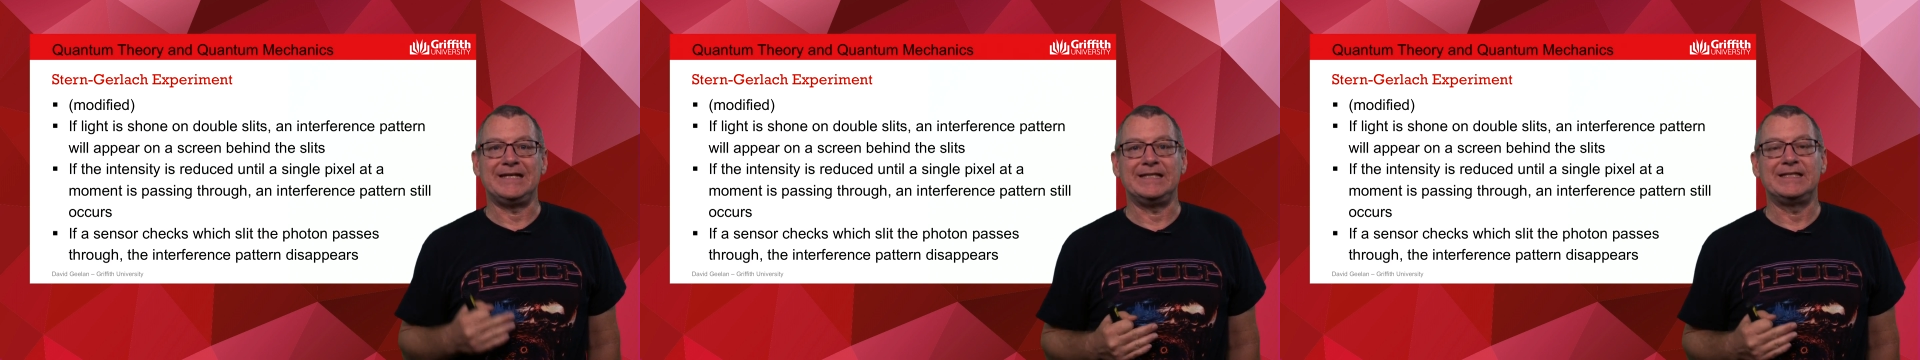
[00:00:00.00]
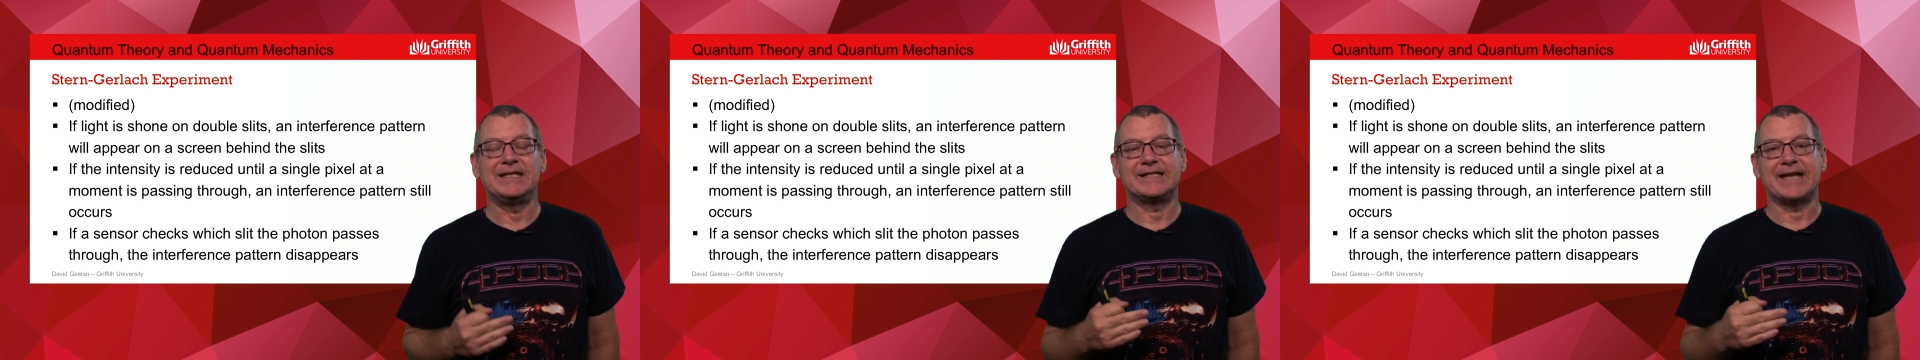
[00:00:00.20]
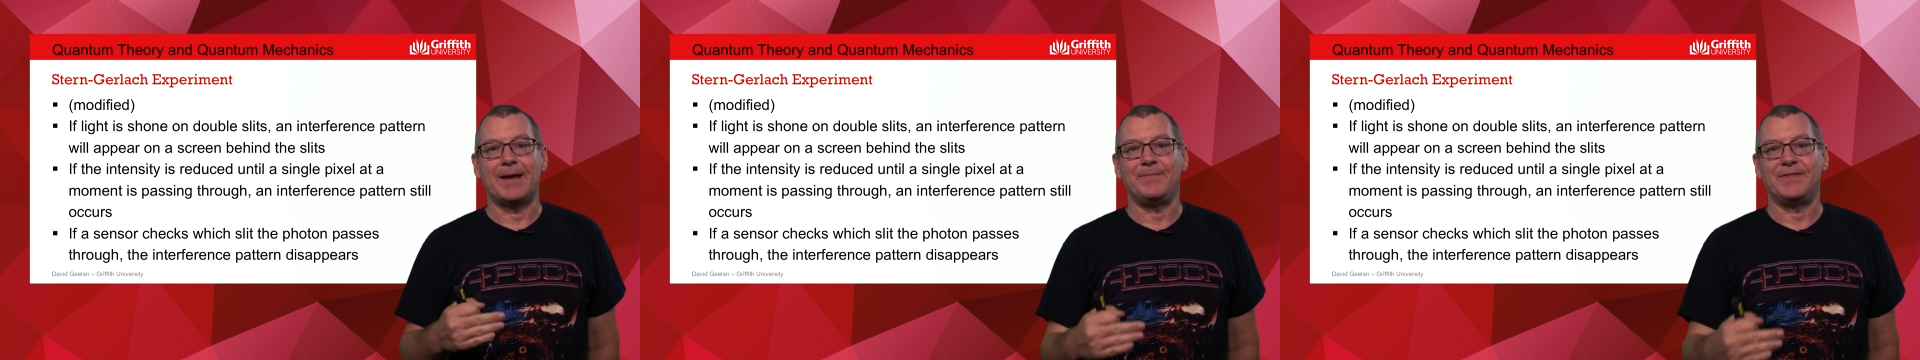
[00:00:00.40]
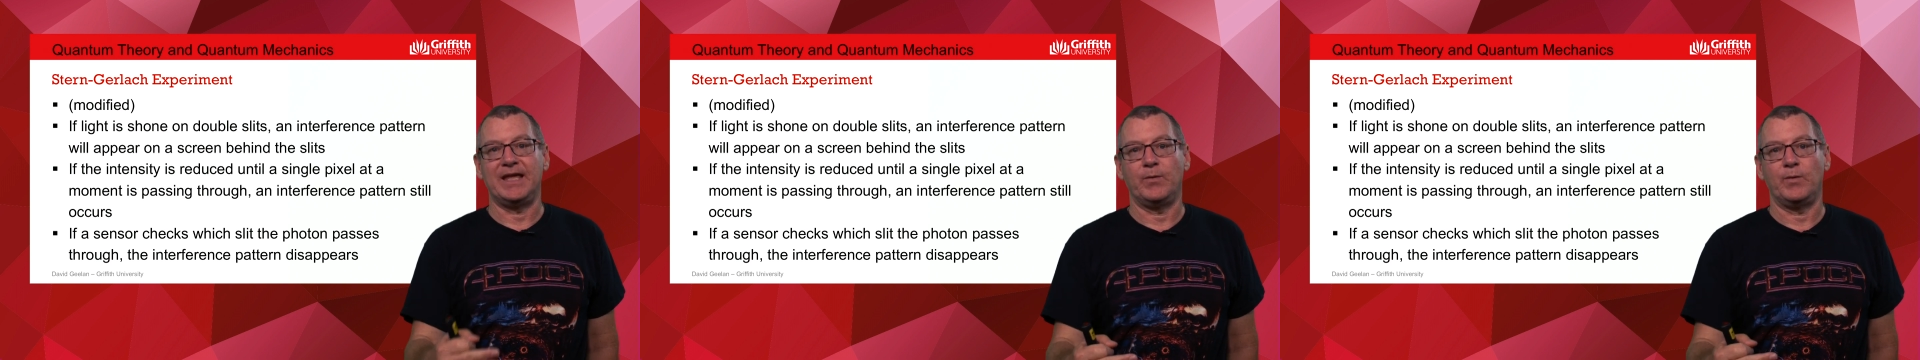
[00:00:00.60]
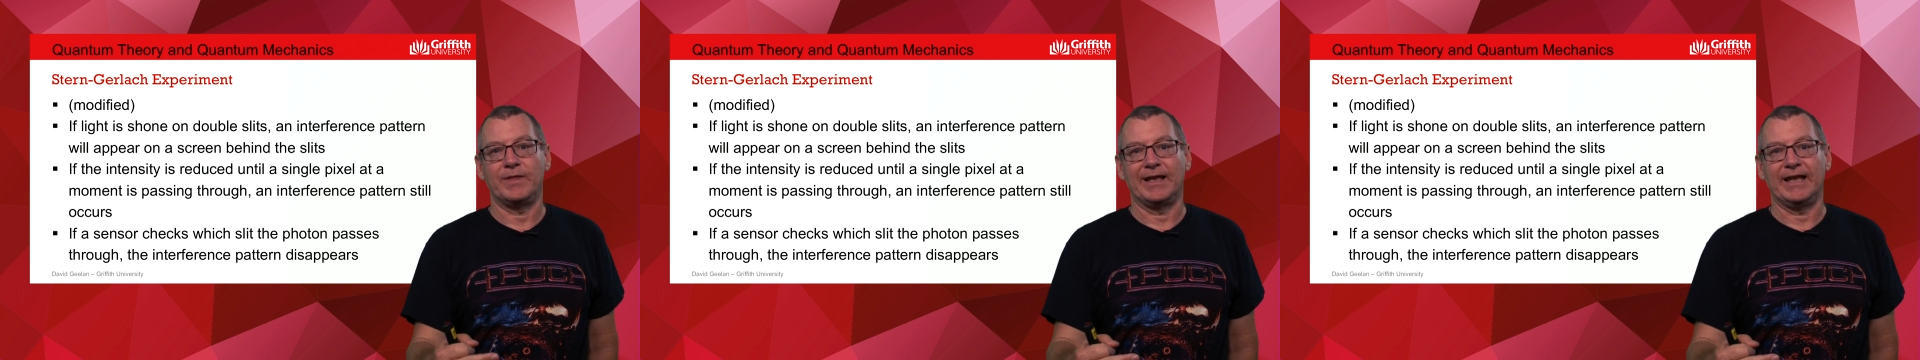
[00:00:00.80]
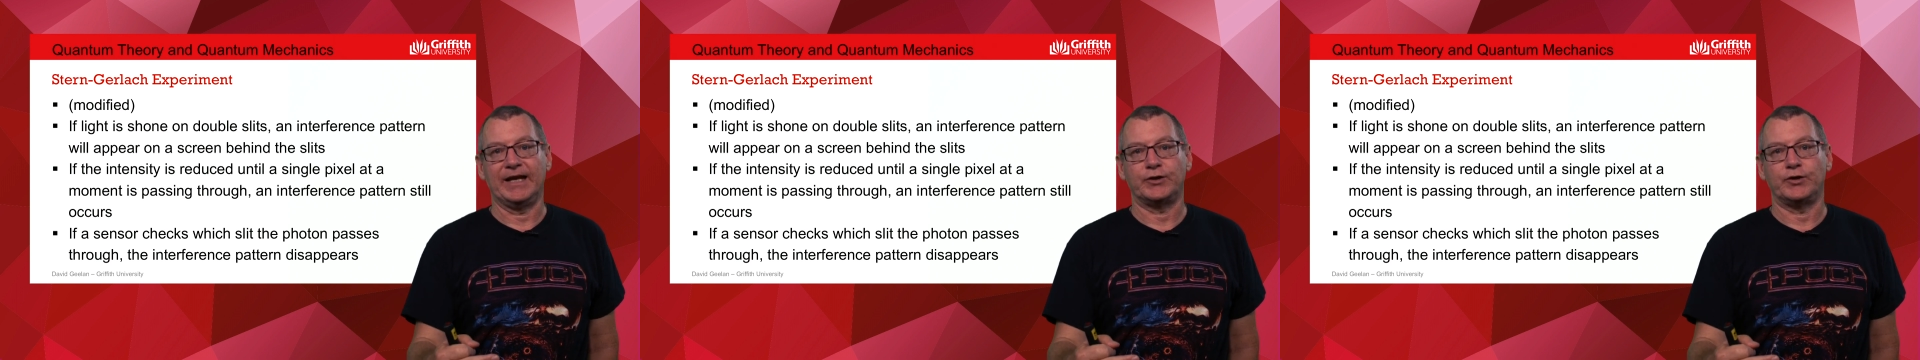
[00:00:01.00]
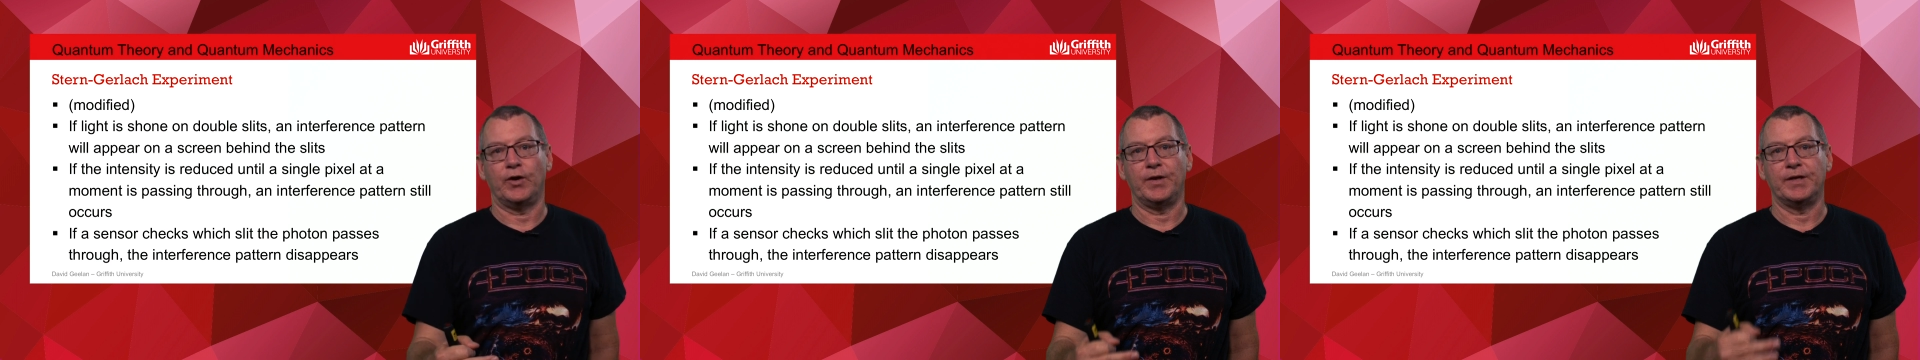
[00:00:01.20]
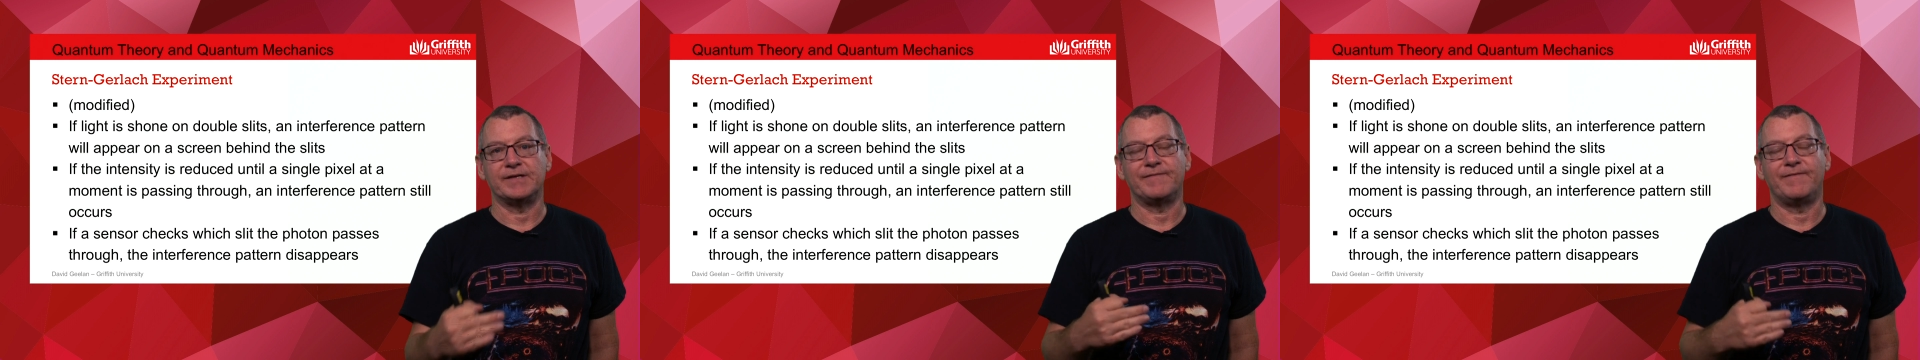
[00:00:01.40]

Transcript: did the same thing with electrons.